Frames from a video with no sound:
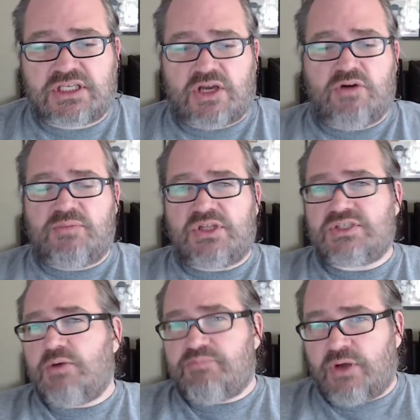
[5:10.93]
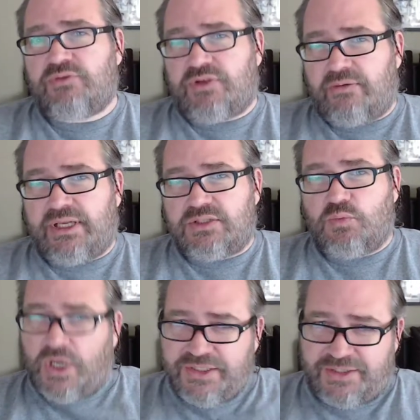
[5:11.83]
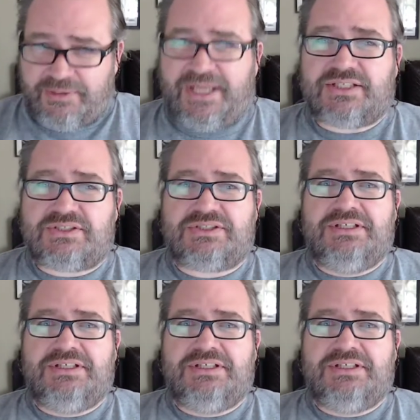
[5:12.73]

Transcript: the Coen brothers don't both direct. One directs.